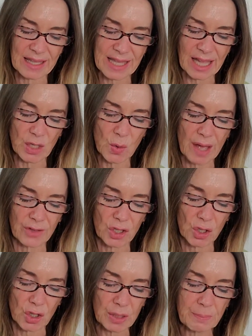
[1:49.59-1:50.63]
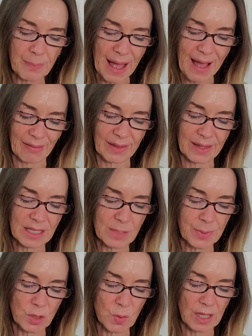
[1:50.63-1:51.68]
is that you have a good balance
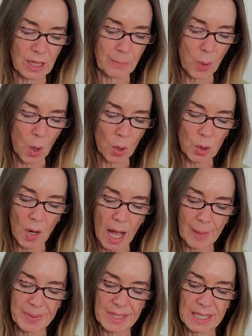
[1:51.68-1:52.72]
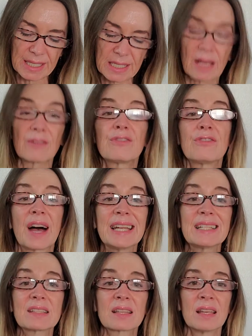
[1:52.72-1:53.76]
between the polar opposites of
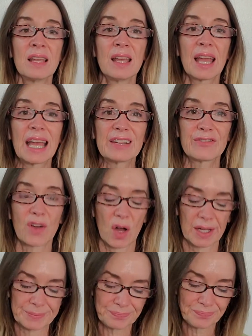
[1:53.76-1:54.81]
fight and fawn.